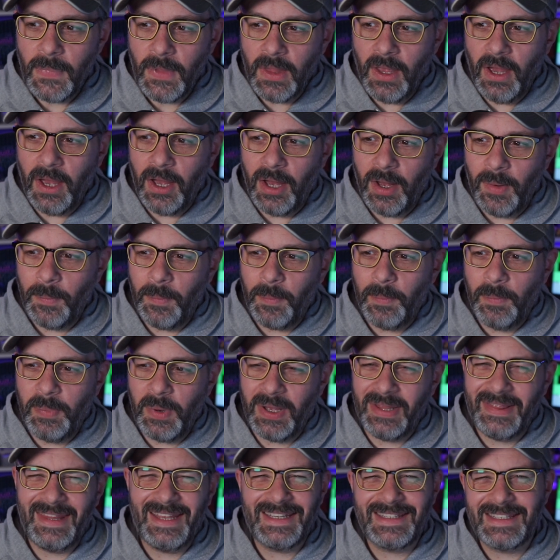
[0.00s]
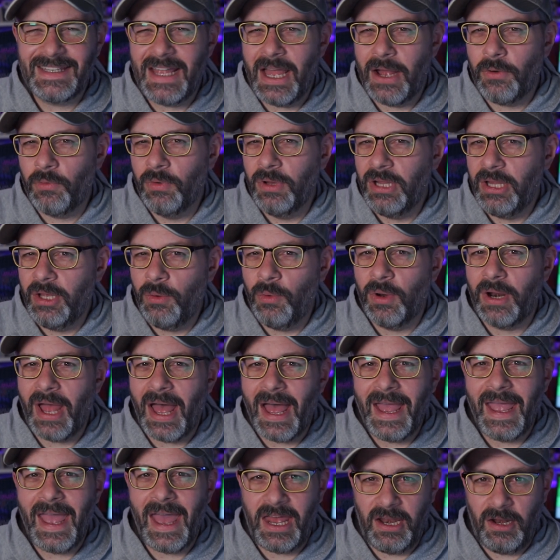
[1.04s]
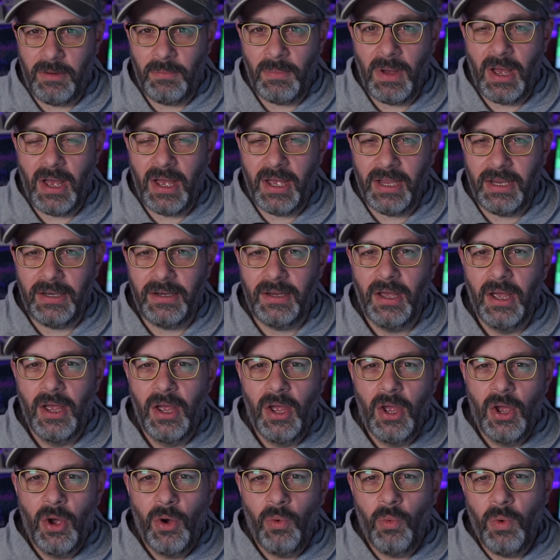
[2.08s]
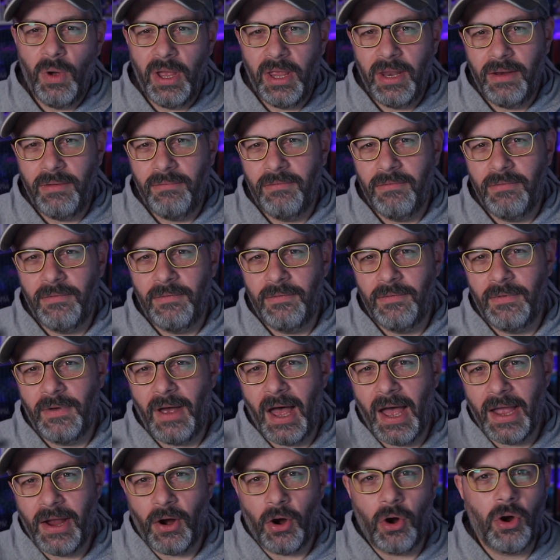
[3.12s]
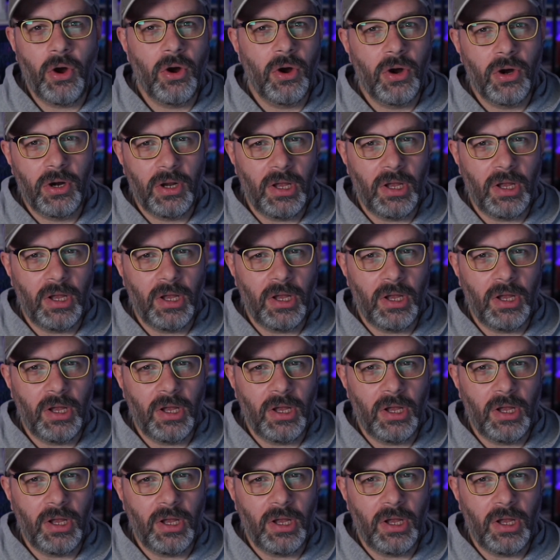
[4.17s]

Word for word: Um, but that's not really what I had in mind when I heard